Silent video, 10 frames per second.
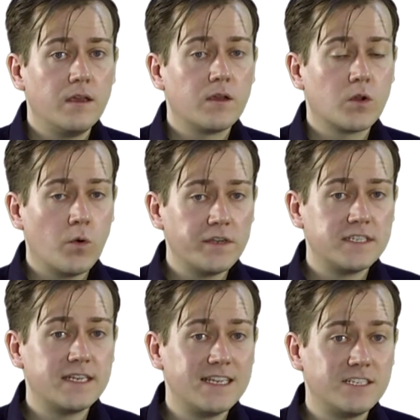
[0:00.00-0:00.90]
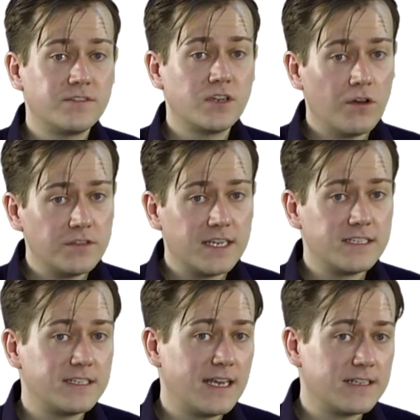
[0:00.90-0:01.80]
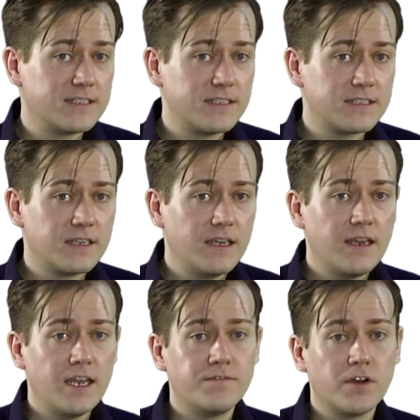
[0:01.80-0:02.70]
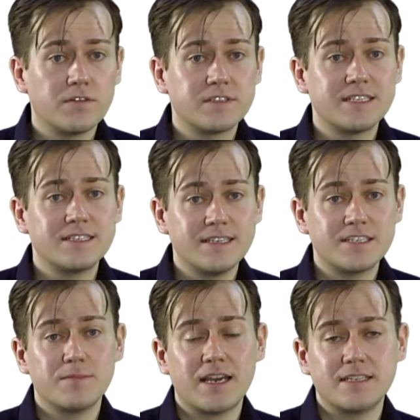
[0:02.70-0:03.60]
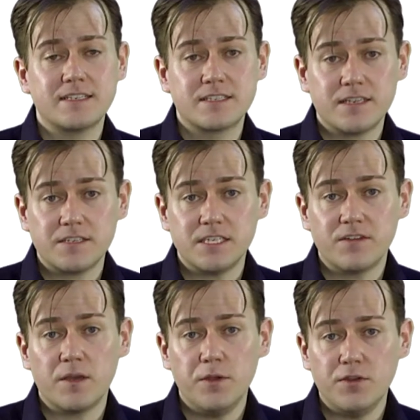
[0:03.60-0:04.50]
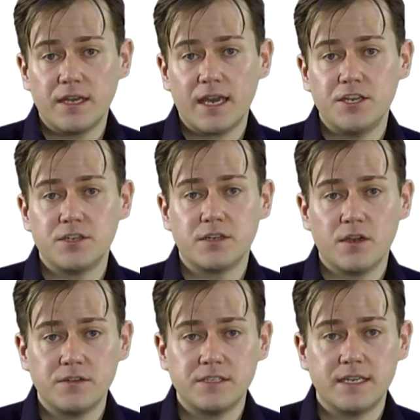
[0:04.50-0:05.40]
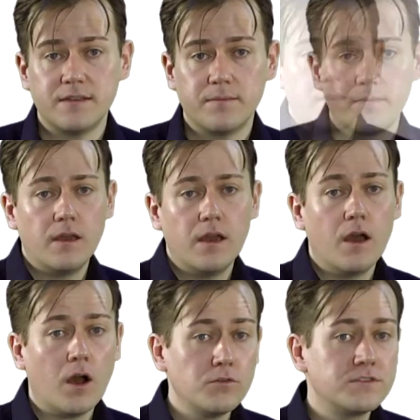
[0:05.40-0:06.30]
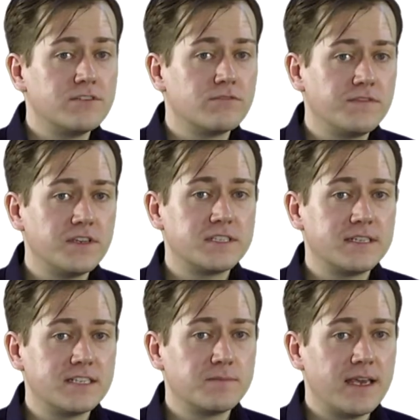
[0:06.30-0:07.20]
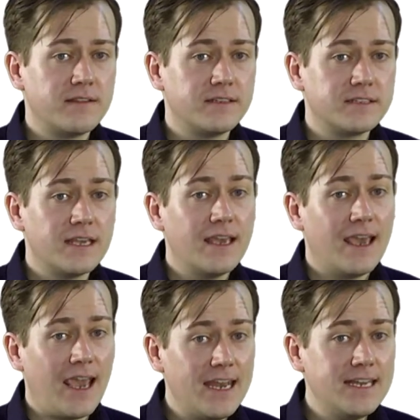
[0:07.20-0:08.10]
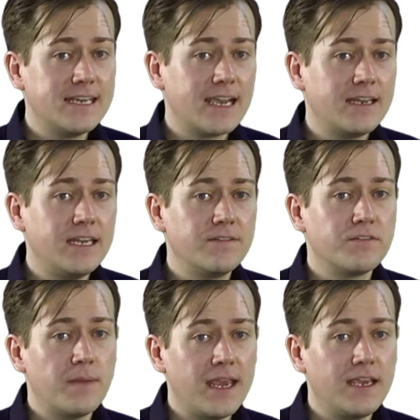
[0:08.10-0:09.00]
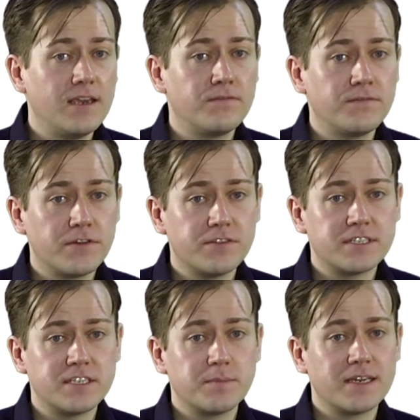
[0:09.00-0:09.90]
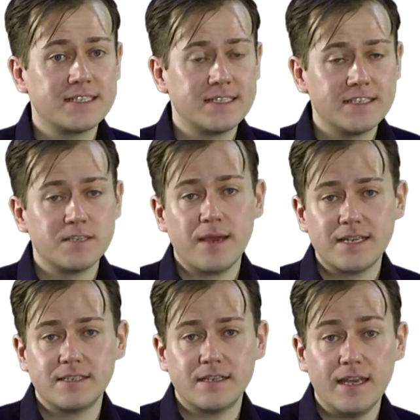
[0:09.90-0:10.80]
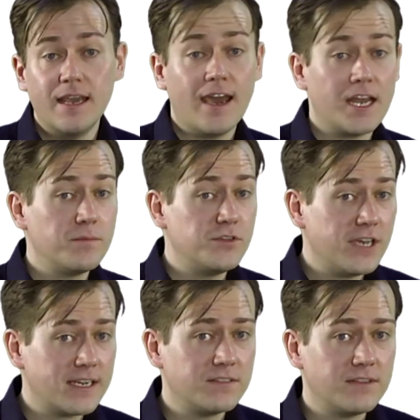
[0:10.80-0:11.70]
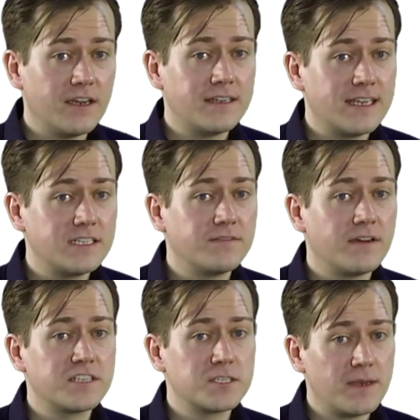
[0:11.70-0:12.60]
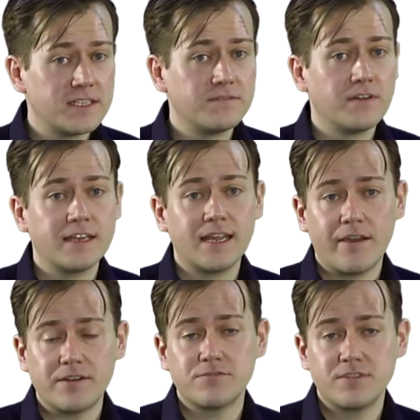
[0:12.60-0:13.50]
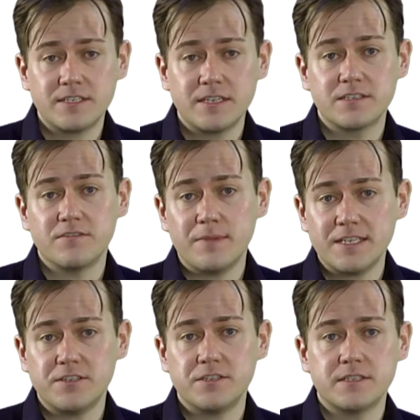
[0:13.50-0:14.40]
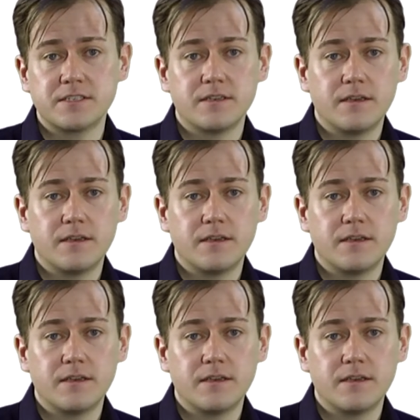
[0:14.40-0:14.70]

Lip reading: Quantitative content analysis involves the systematic study of communication content. Holsty refers to this method as any technique for making inferences by systematically and objectively identifying specified characteristics of messages.